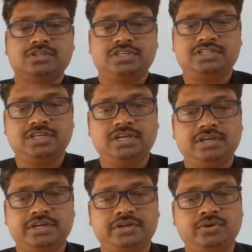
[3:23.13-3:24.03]

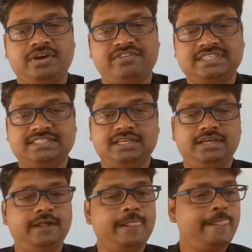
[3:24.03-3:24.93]
Shashi, did you ever
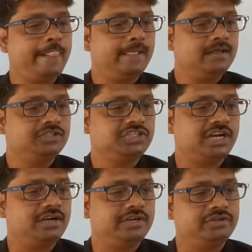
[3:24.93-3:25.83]
see?
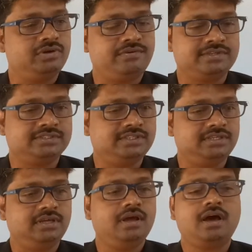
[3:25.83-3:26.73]
Charan, did you ever
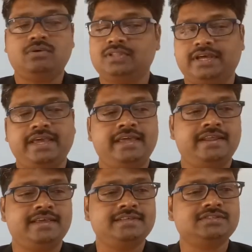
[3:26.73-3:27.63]
see how the air
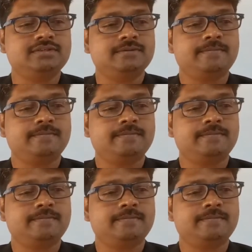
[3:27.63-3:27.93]
is?